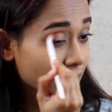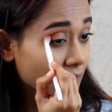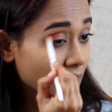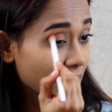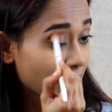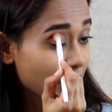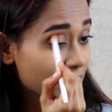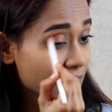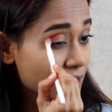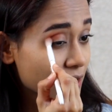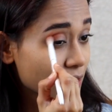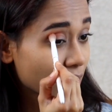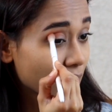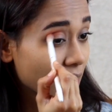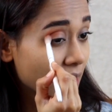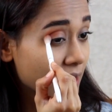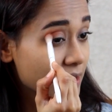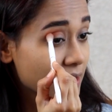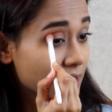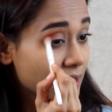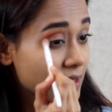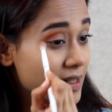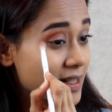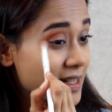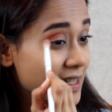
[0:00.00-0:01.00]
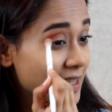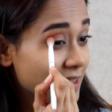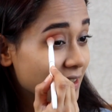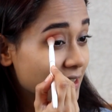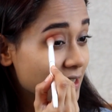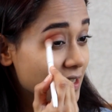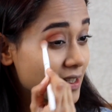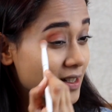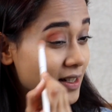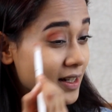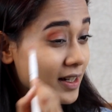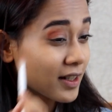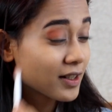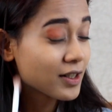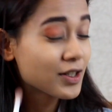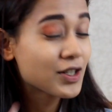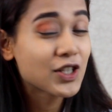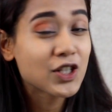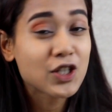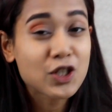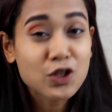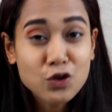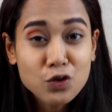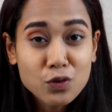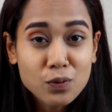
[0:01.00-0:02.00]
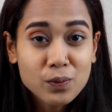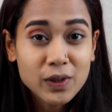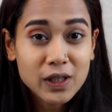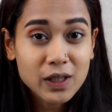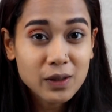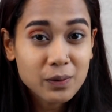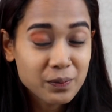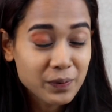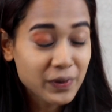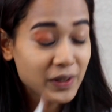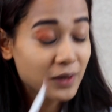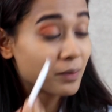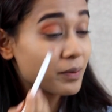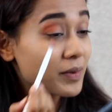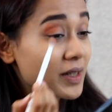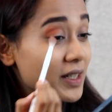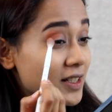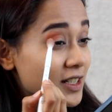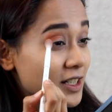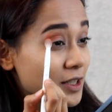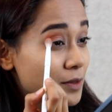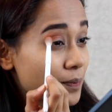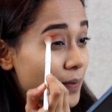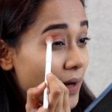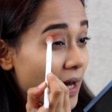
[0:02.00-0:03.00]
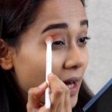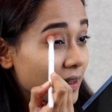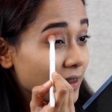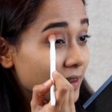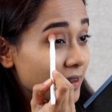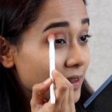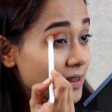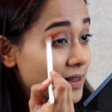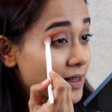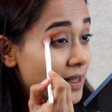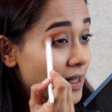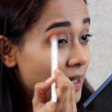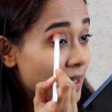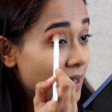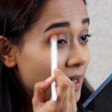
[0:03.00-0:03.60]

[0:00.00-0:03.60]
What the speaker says: As you guys can see, this is like a super pigmented palette,